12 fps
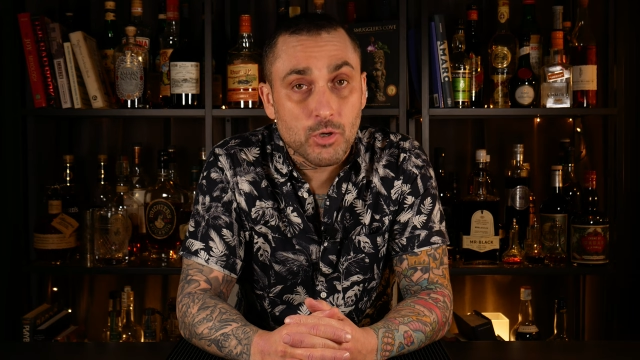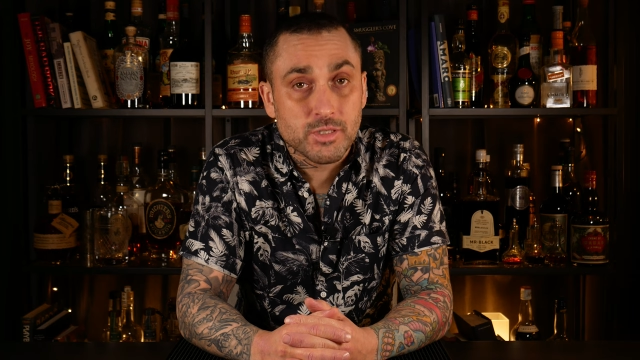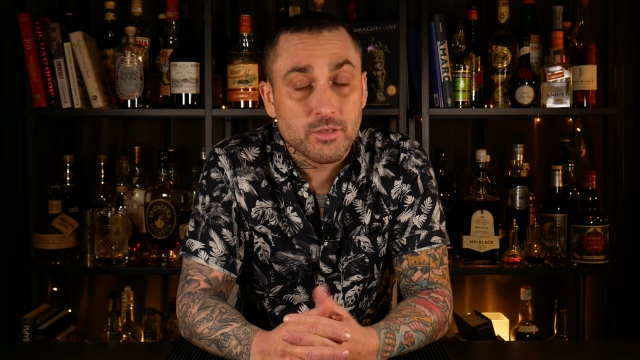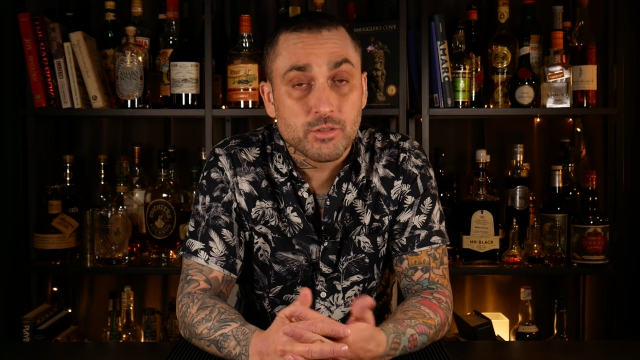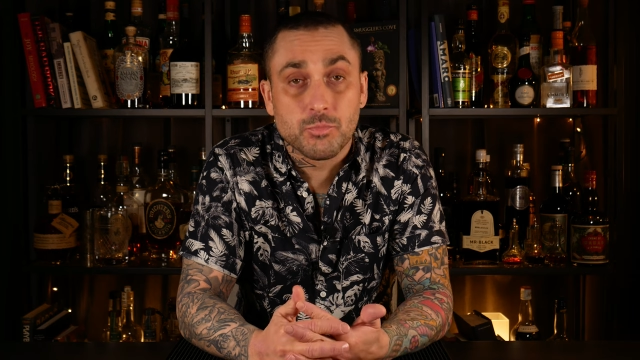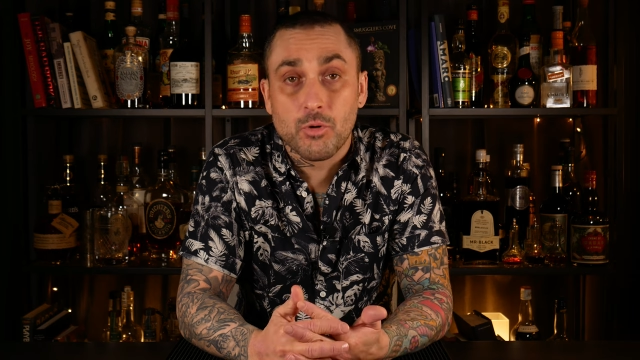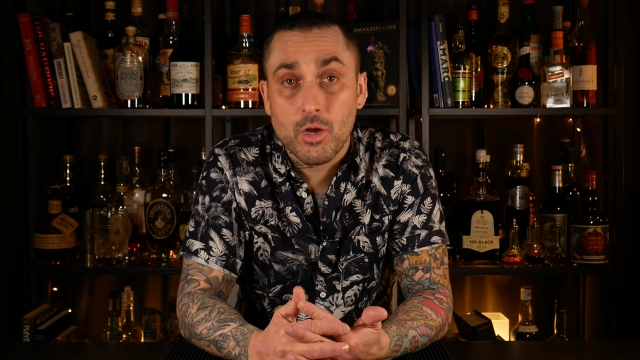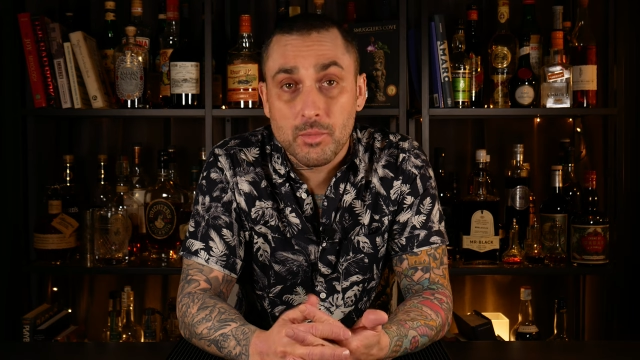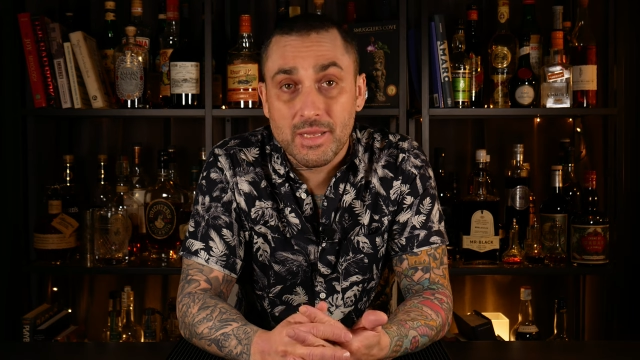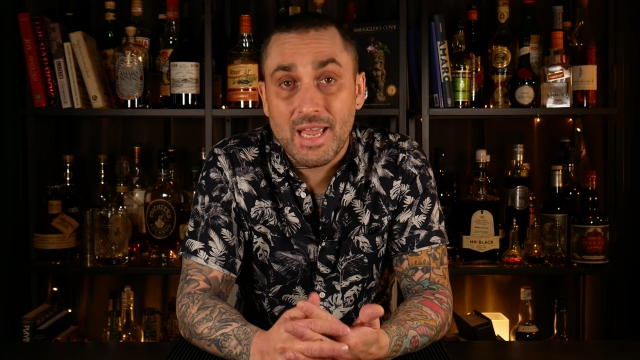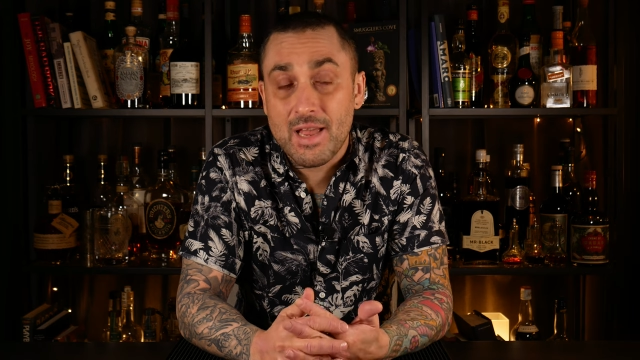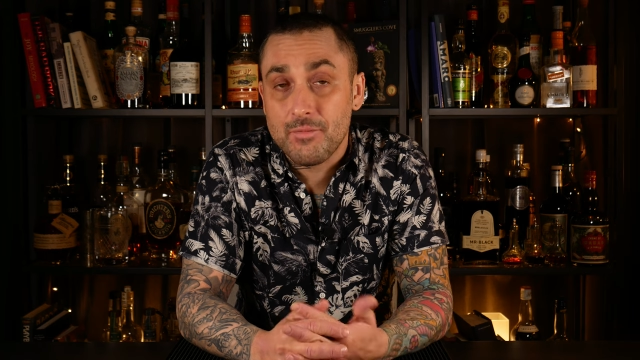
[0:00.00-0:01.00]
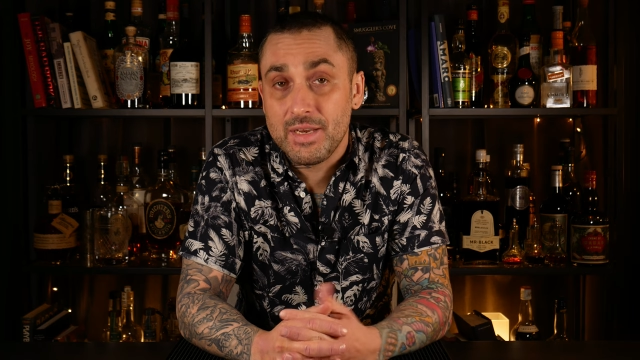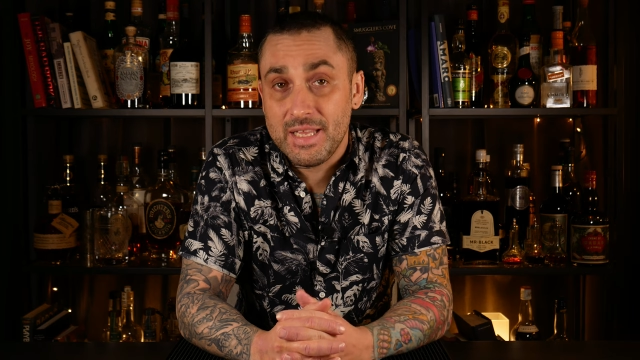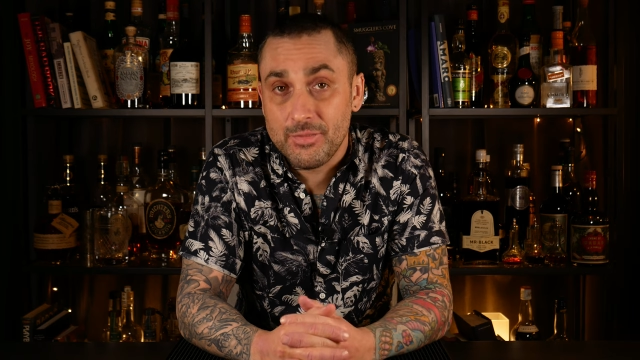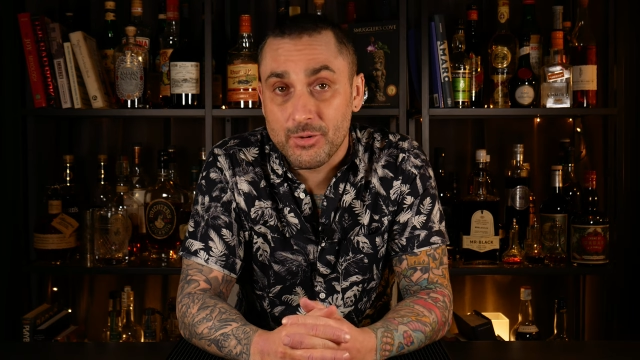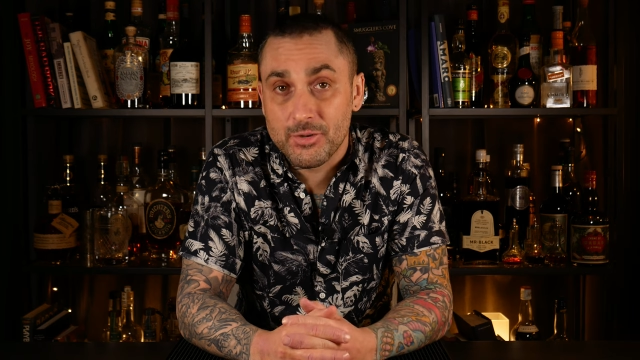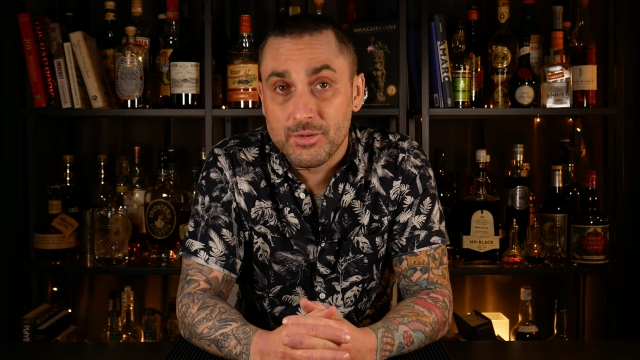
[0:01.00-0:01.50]
bartenders probably haven't
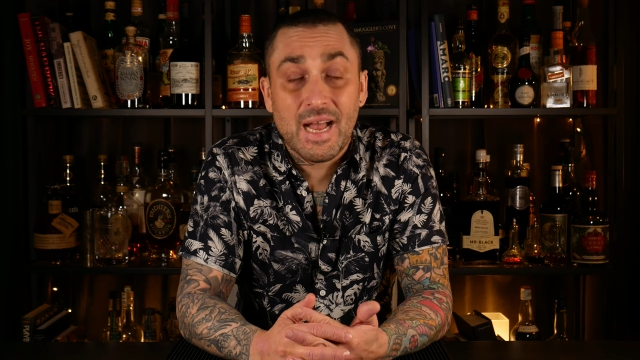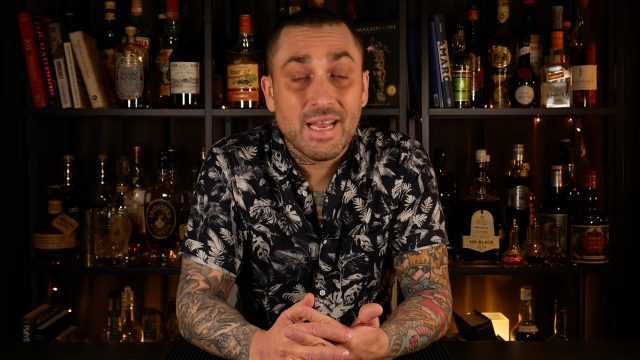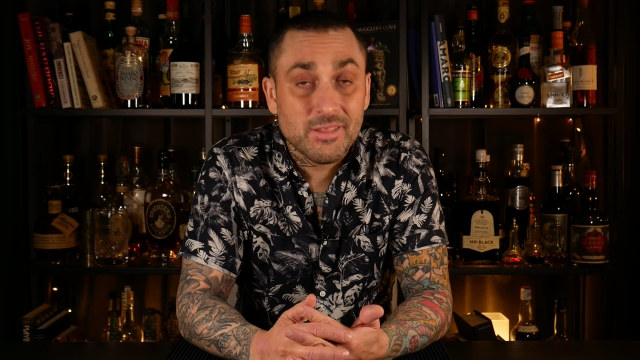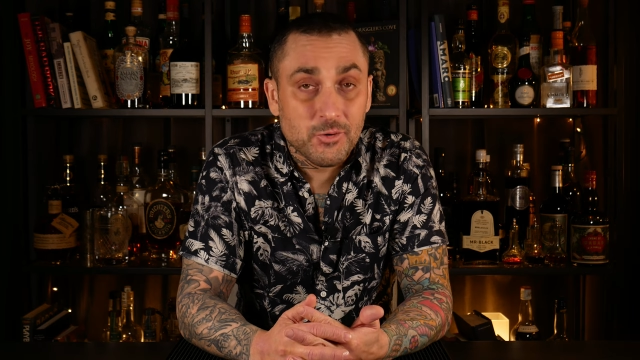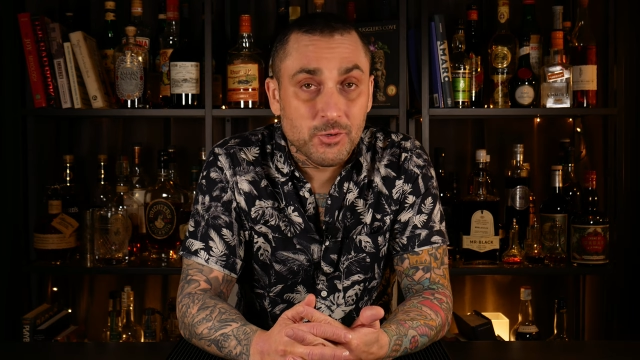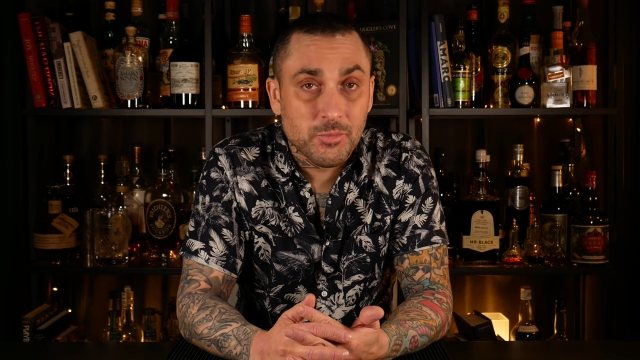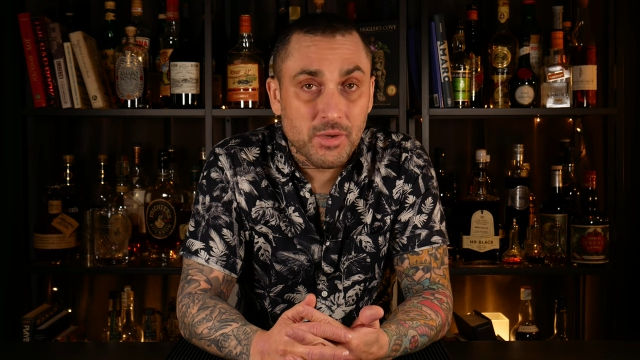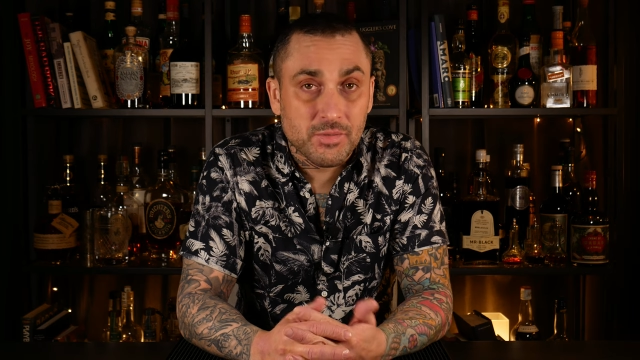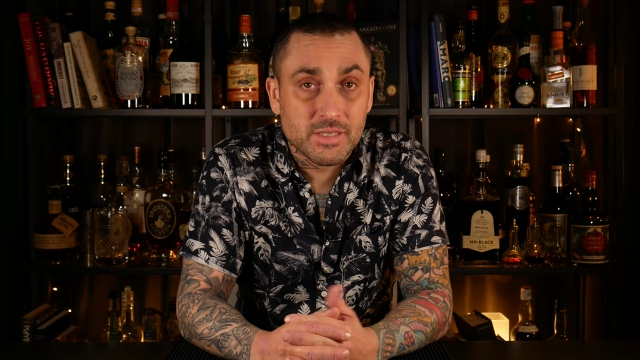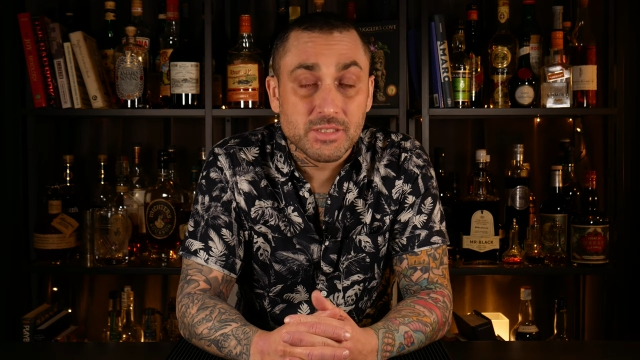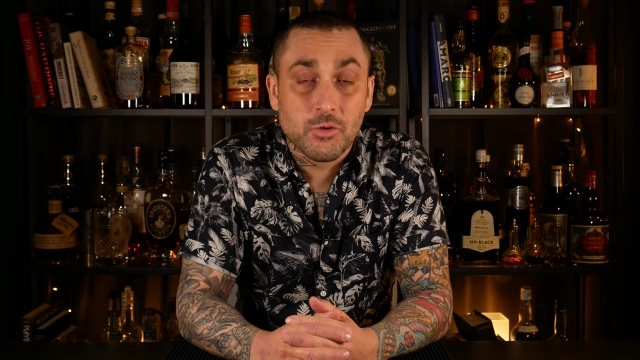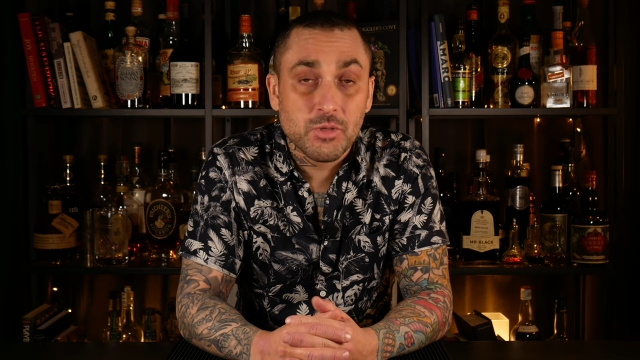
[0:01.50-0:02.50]
either. I learned about this